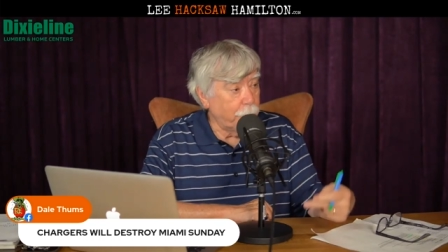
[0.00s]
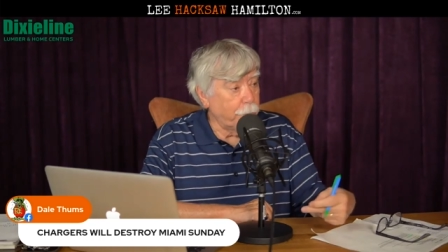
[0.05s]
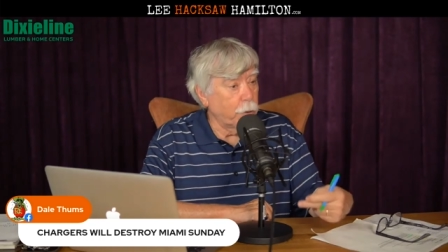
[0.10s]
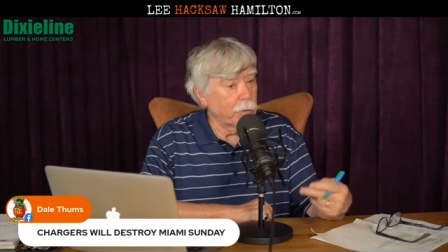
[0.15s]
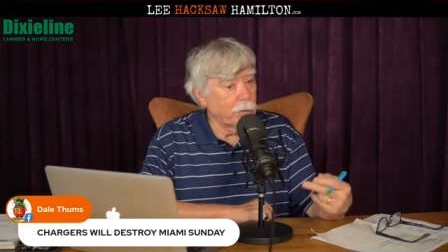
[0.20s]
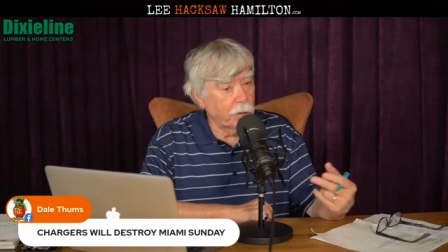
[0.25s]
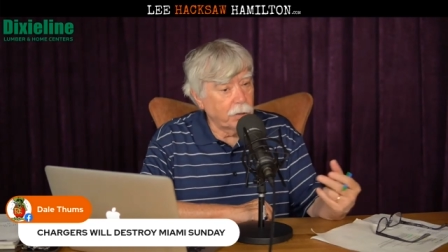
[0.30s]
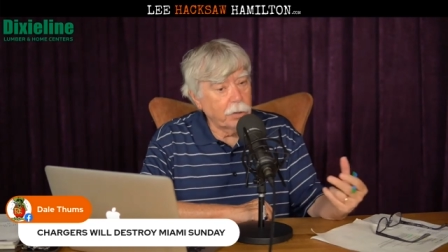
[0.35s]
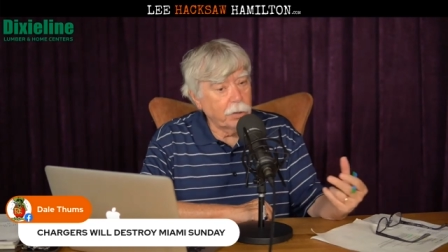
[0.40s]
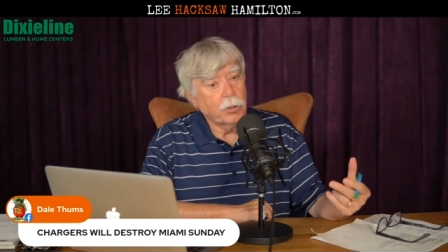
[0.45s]

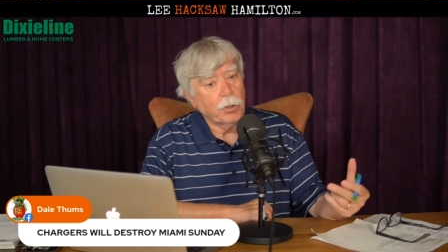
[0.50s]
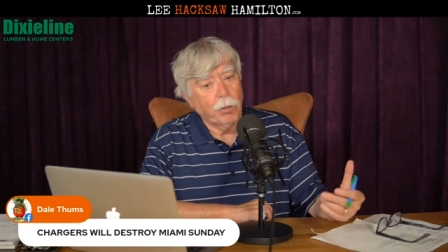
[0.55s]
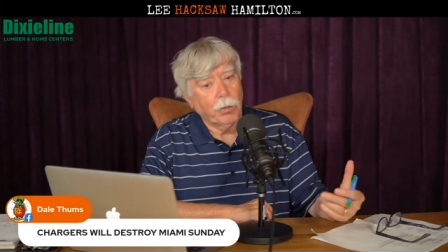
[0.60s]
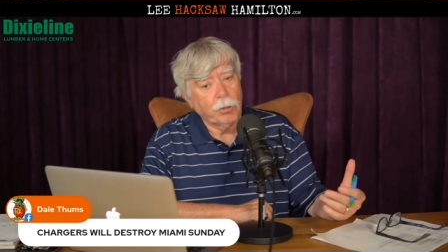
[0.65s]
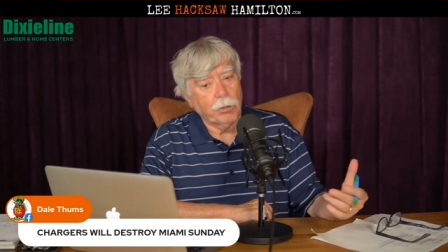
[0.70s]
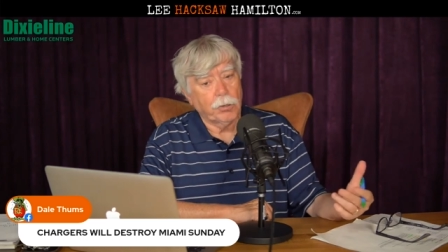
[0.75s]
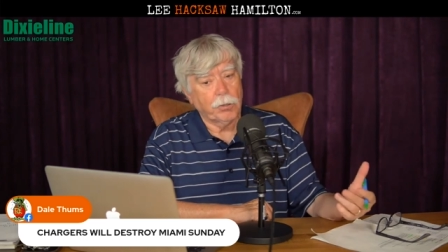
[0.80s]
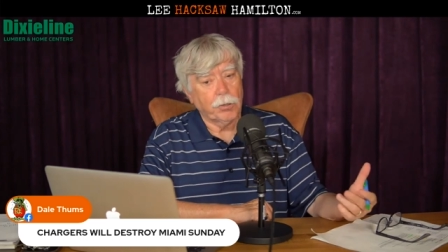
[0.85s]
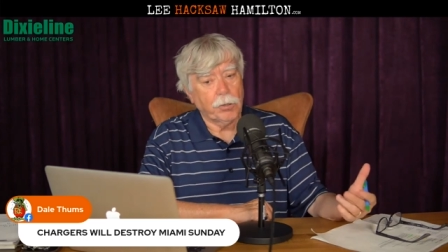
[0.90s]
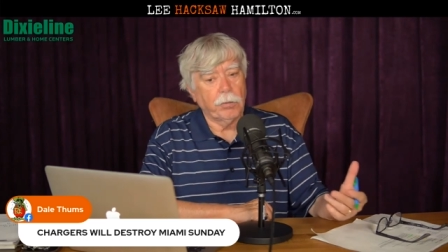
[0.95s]
then the
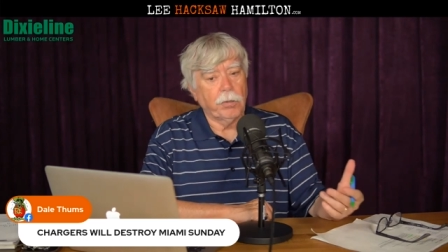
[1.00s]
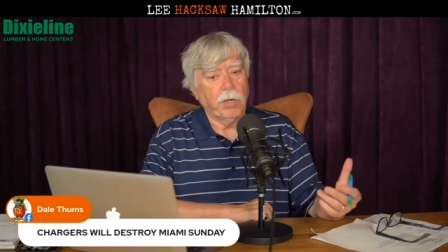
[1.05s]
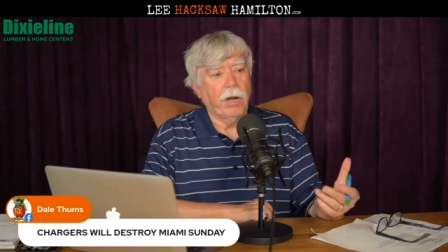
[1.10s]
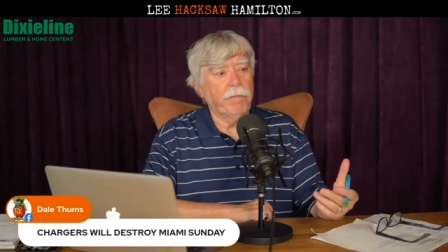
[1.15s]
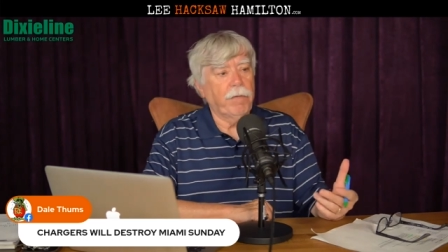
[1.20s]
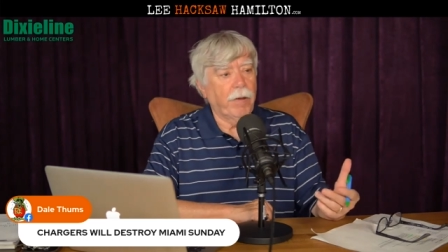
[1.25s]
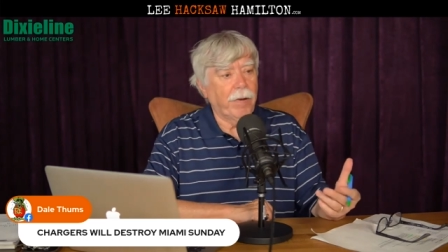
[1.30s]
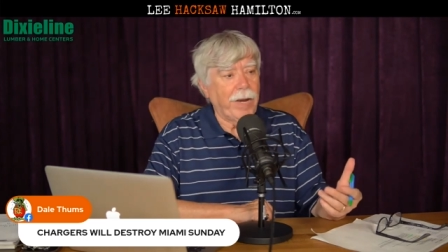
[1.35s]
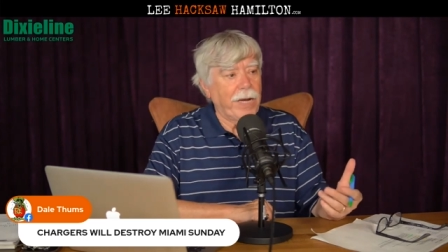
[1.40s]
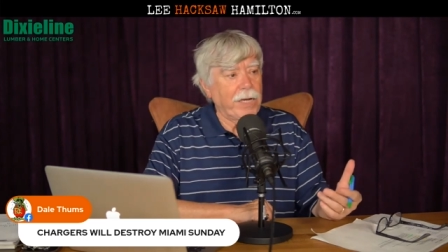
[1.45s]
Chargers are going to have
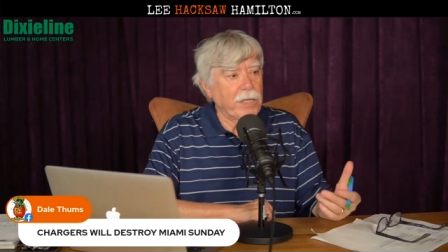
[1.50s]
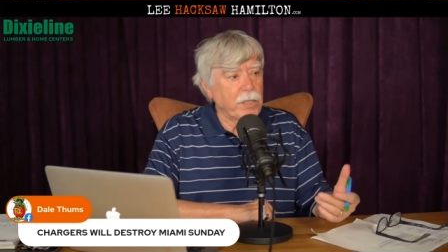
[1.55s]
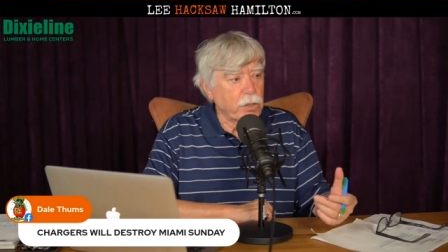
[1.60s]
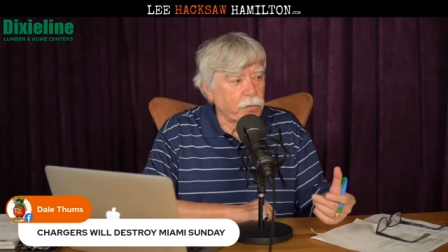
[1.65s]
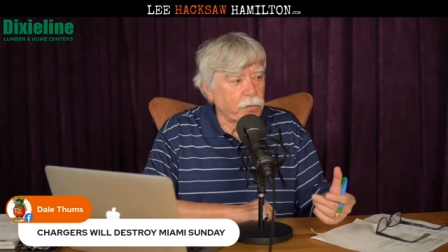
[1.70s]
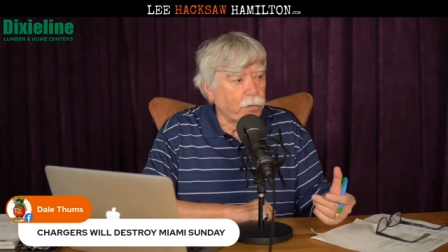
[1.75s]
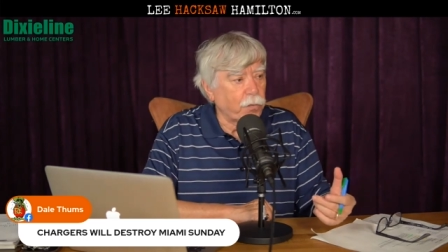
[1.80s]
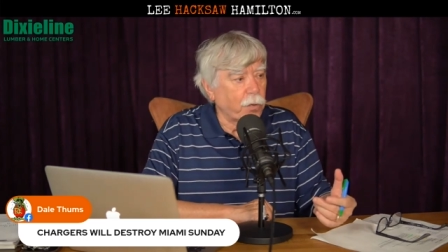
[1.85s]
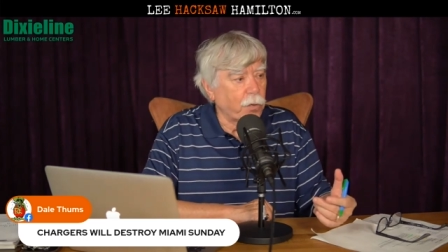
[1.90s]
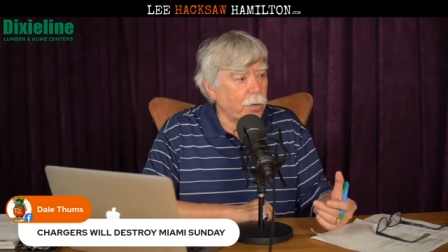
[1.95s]
their hands
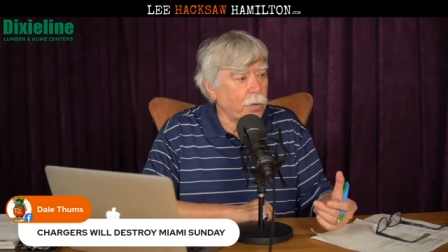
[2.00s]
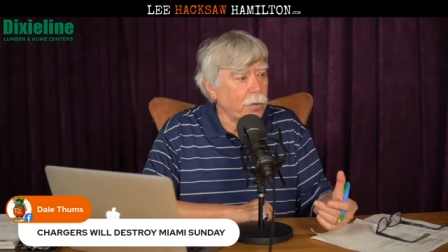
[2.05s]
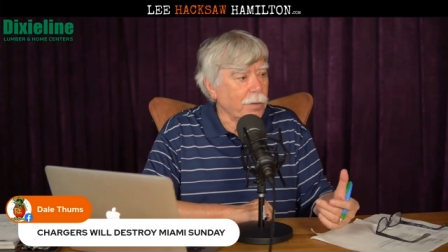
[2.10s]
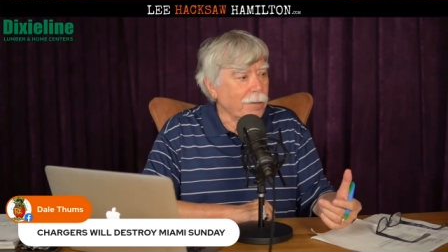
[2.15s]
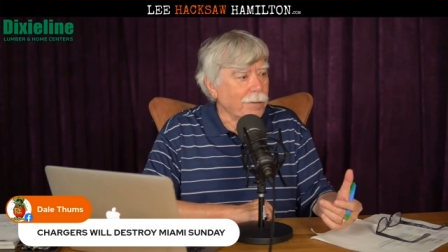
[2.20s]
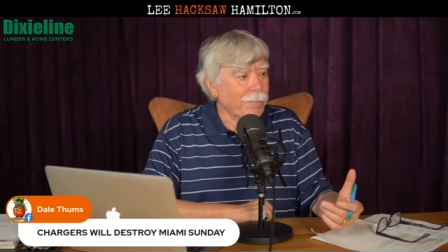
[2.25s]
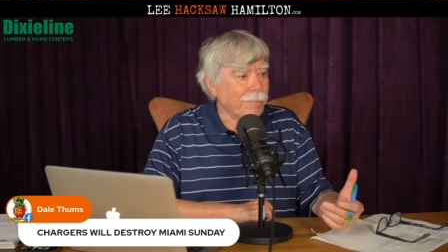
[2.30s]
full